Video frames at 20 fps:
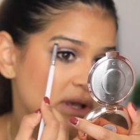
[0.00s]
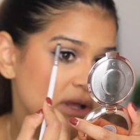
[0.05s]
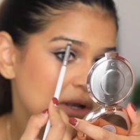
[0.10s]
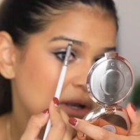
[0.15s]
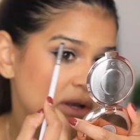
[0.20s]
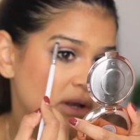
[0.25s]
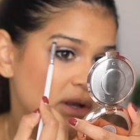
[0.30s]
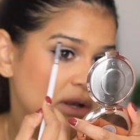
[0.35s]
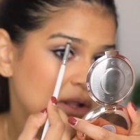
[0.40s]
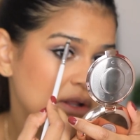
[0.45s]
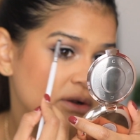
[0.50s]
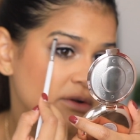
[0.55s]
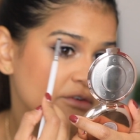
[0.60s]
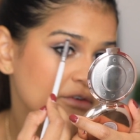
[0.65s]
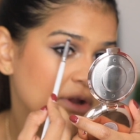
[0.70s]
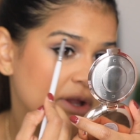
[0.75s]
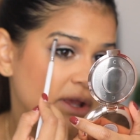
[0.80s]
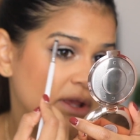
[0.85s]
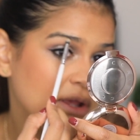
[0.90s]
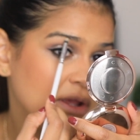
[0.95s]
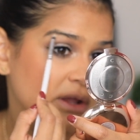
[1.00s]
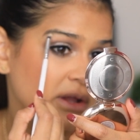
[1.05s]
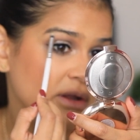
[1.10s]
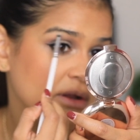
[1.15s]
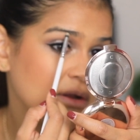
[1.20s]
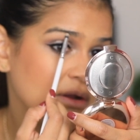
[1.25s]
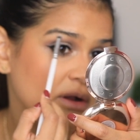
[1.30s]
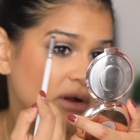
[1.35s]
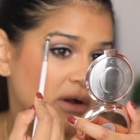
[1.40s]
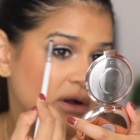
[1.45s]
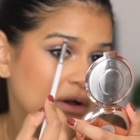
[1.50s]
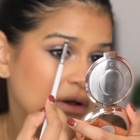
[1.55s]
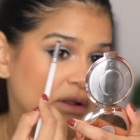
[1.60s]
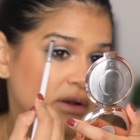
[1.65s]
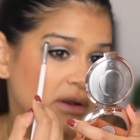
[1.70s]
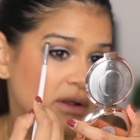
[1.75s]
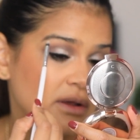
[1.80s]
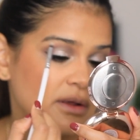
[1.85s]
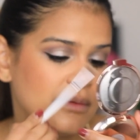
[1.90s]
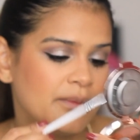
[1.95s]
a little right here
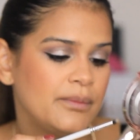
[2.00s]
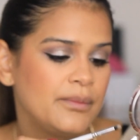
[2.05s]
on